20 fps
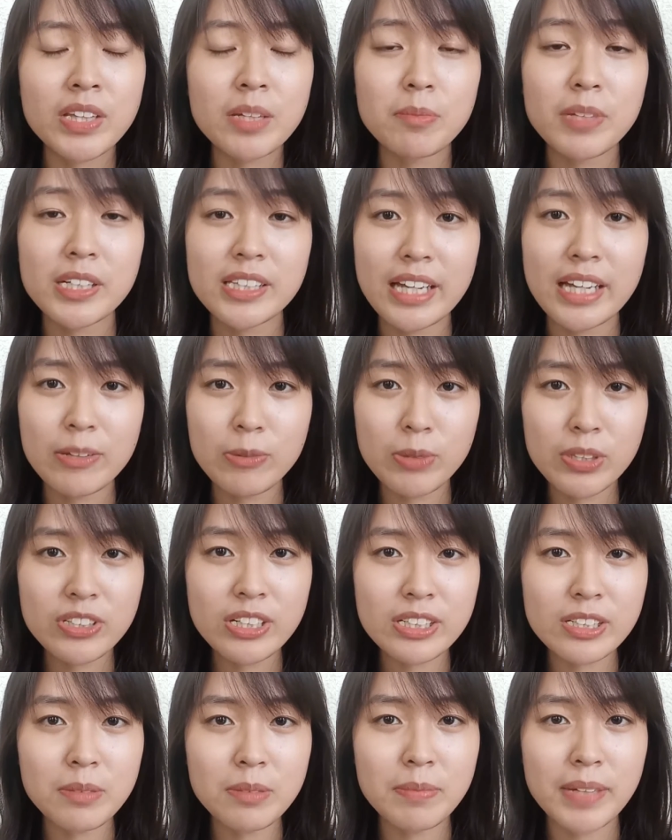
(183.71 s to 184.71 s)
But I would
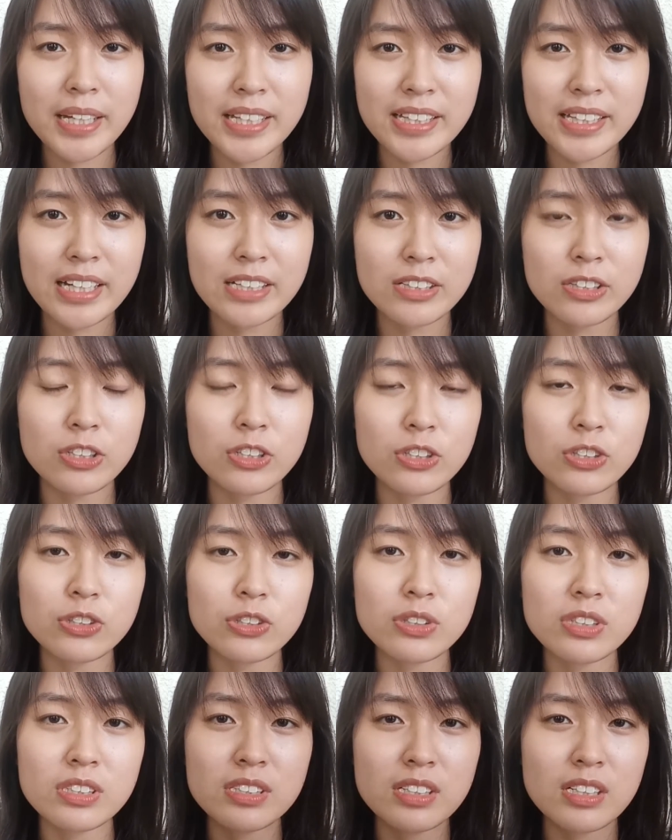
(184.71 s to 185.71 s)
recommend that
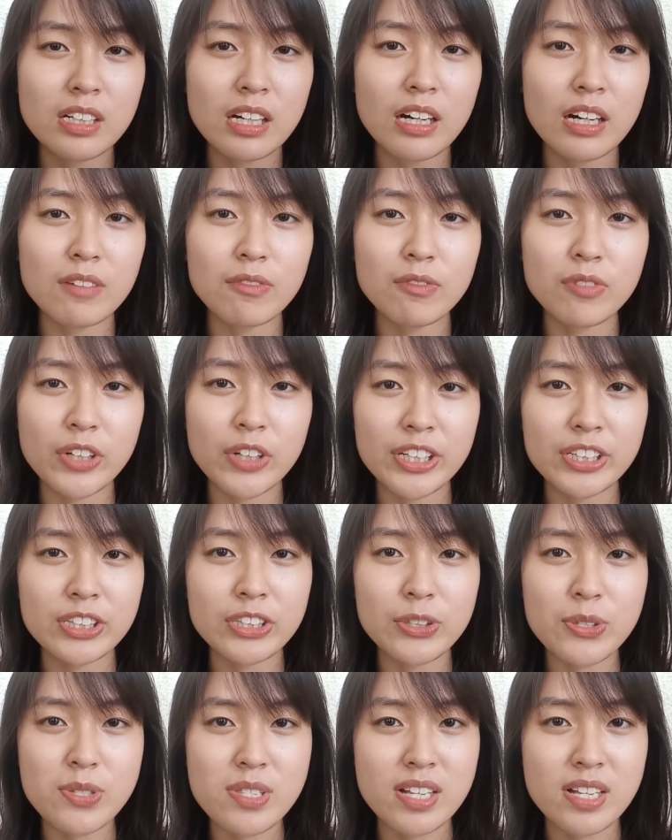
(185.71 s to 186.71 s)
you avoid
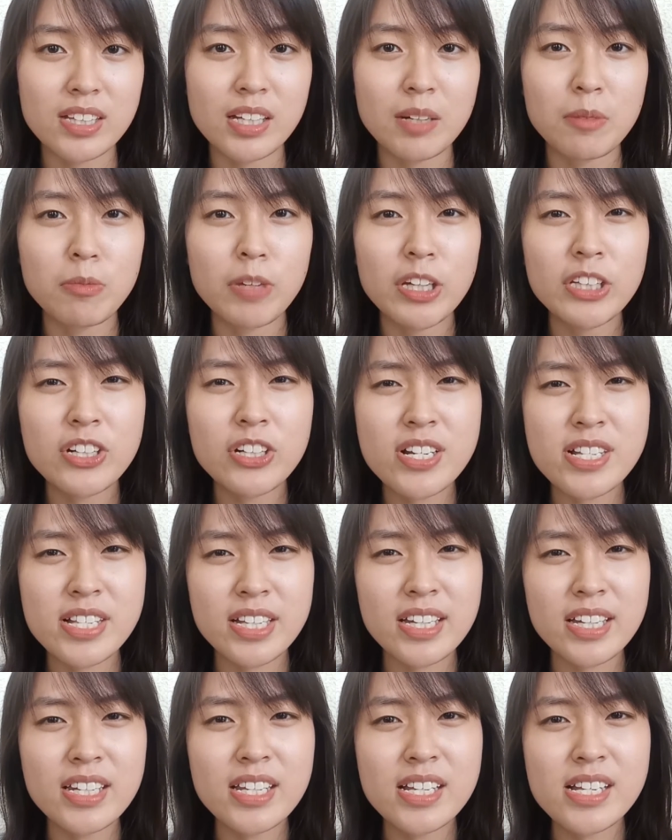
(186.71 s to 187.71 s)
using them when your
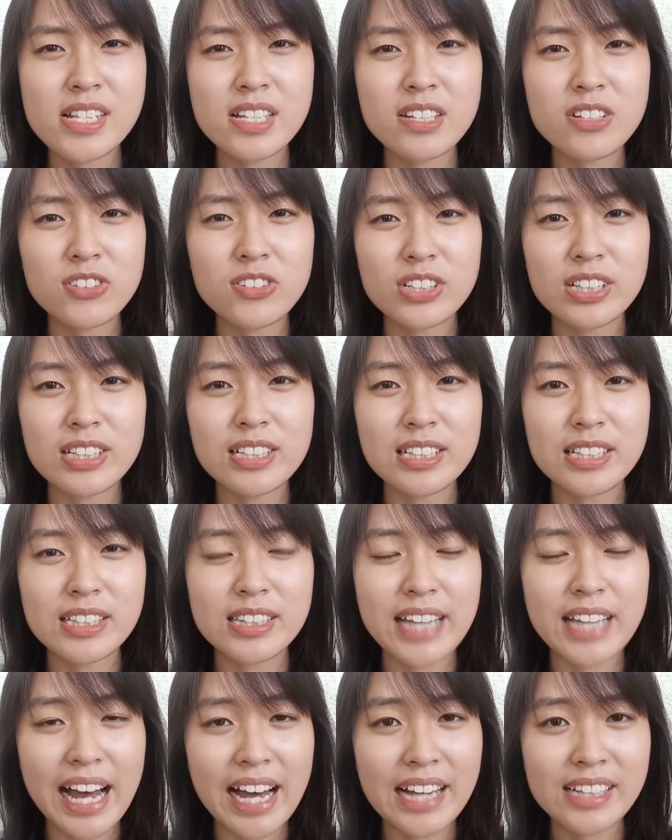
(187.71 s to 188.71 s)
skin isn't really
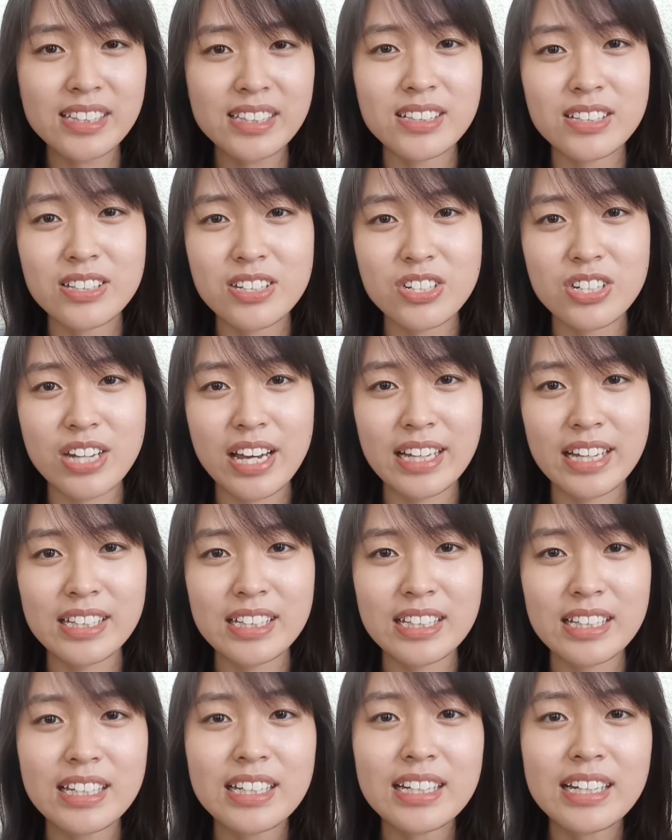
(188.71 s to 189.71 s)
that
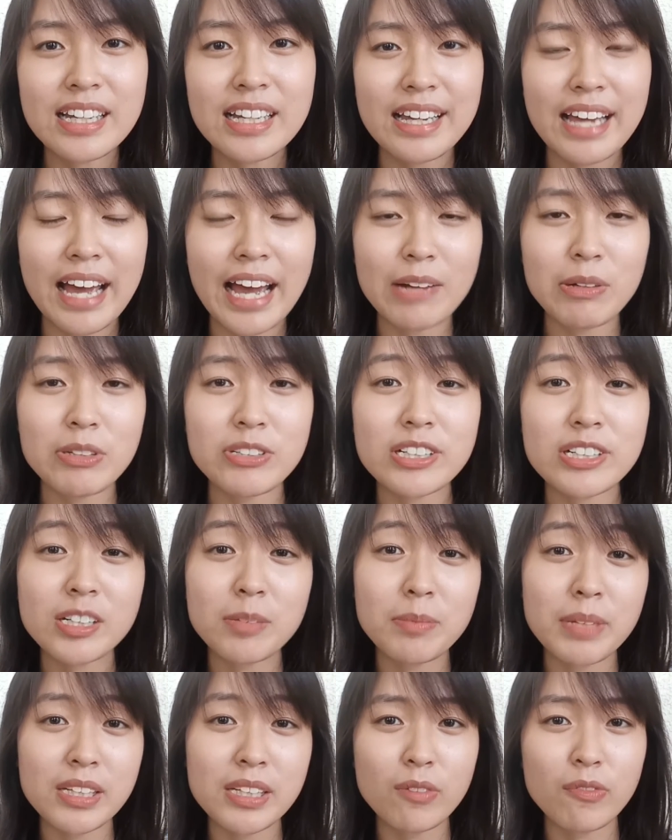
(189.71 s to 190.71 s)
shiny. I would
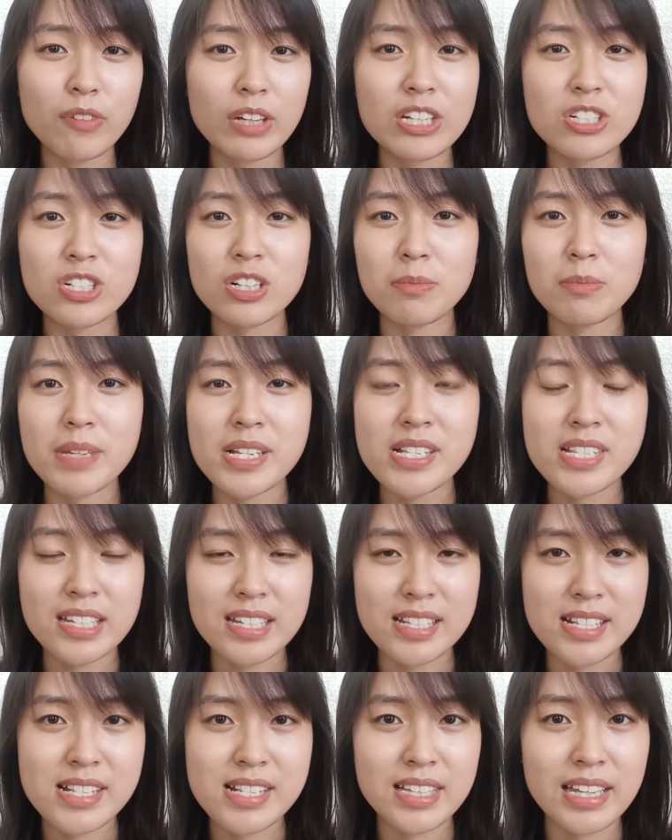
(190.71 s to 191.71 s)
recommend a facial mist
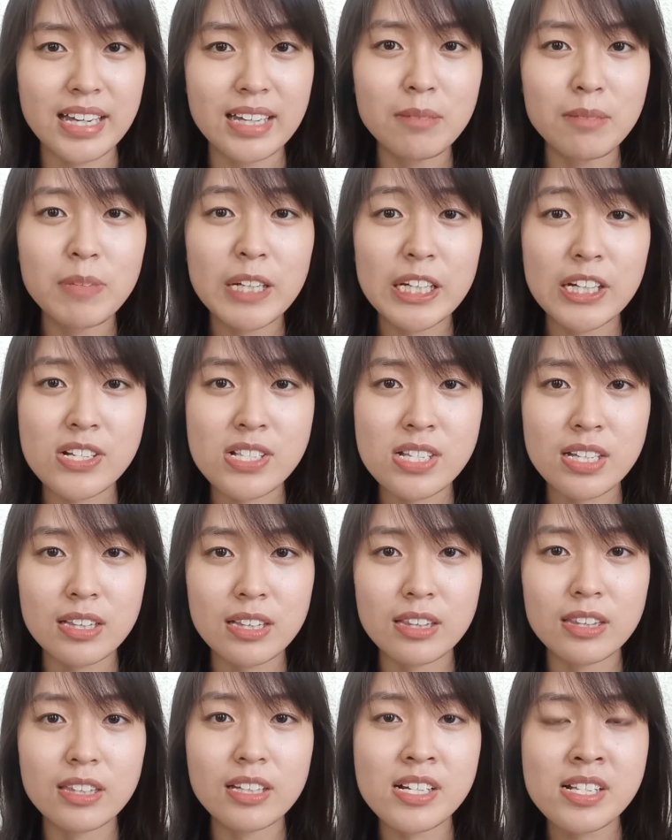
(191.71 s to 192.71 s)
instead because
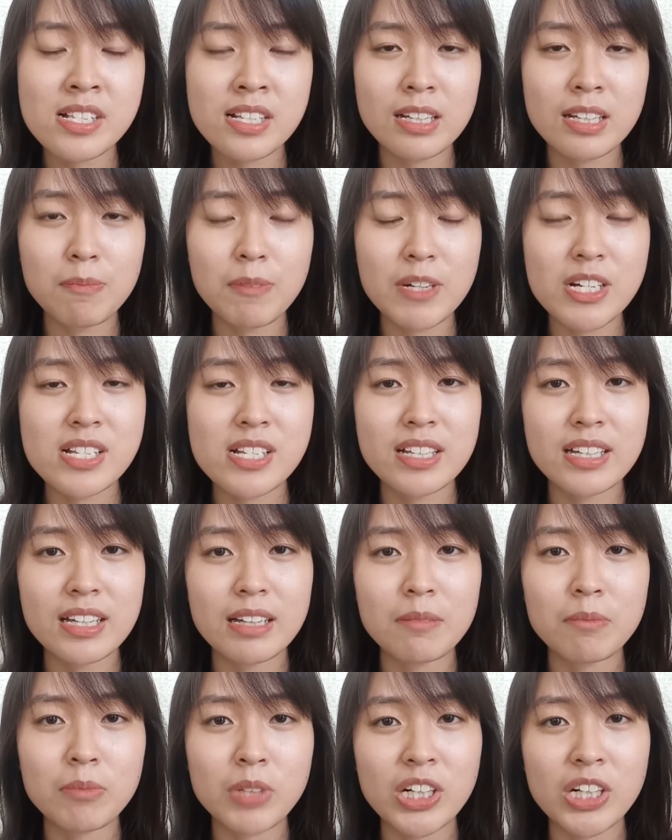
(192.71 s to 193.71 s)
it does keep your
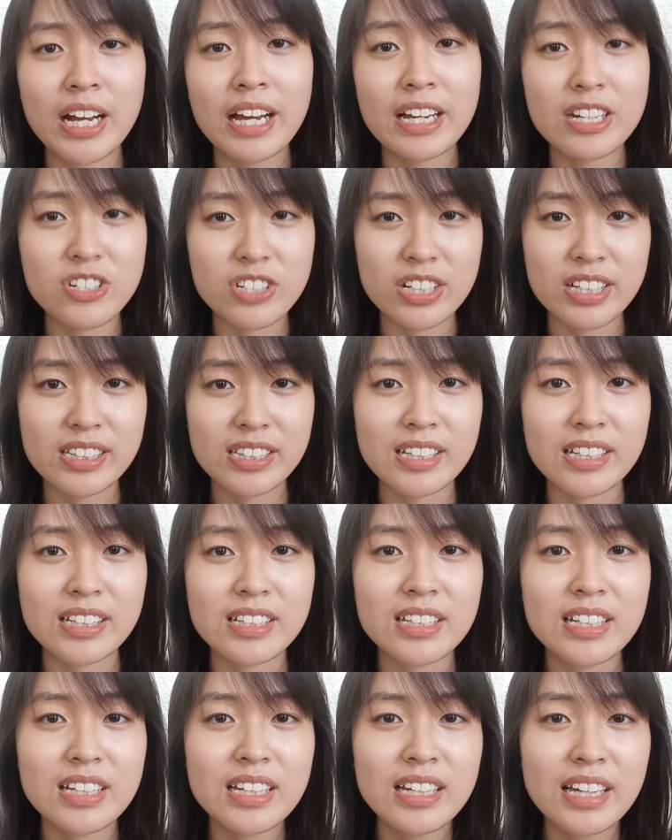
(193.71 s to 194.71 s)
skin more hydrated.